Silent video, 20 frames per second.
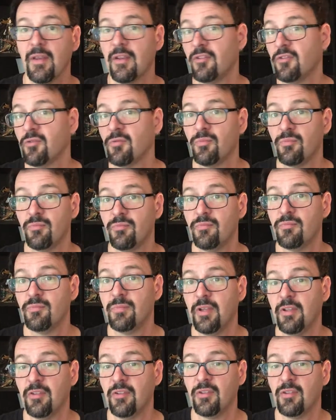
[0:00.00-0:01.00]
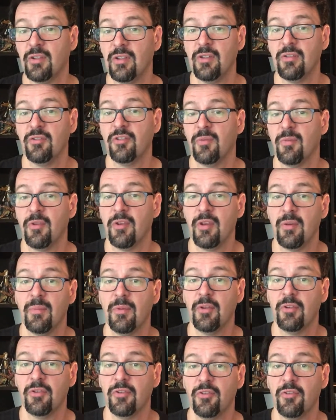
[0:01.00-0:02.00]
that's basically some of the
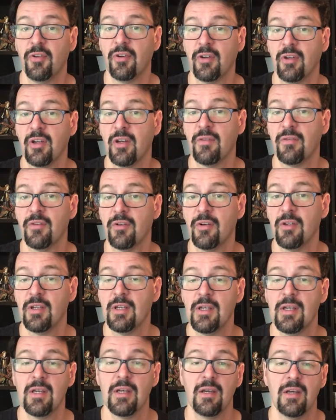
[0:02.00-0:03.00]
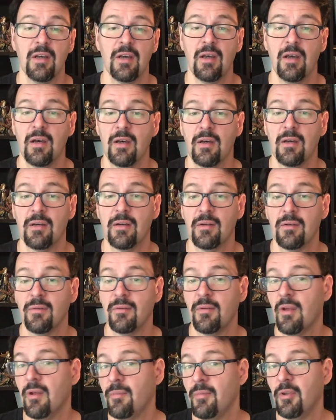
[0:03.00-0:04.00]
abilities that are covered.
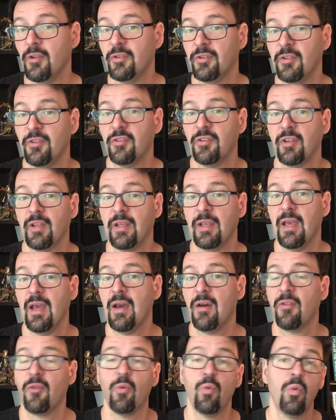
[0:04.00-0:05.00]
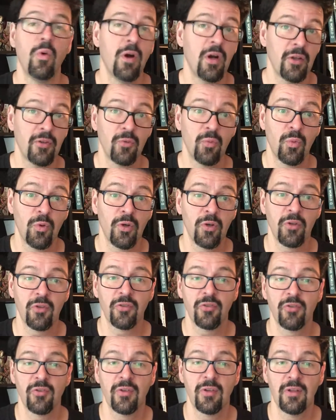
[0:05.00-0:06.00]
Abilities like how the wand
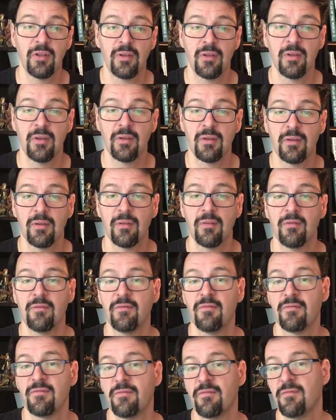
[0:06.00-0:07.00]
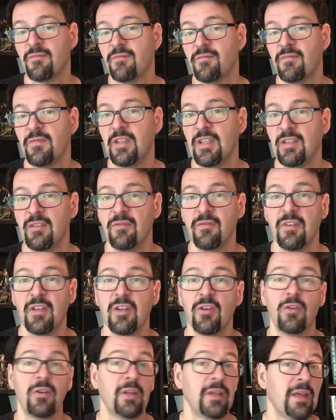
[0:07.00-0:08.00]
works in
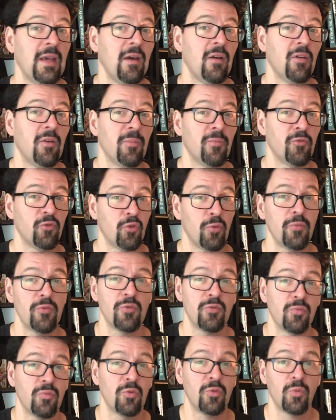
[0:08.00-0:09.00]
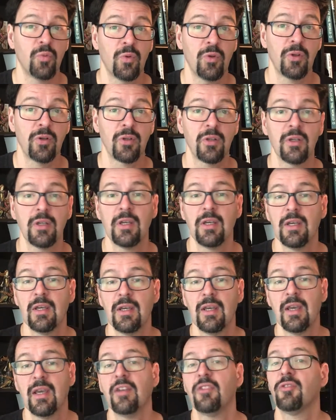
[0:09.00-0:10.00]
V&V, or like how an absorption would work,
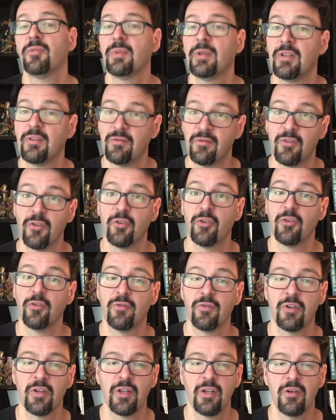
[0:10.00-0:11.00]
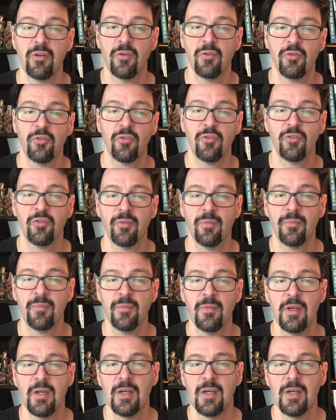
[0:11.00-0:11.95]
has to be converted over to hero system.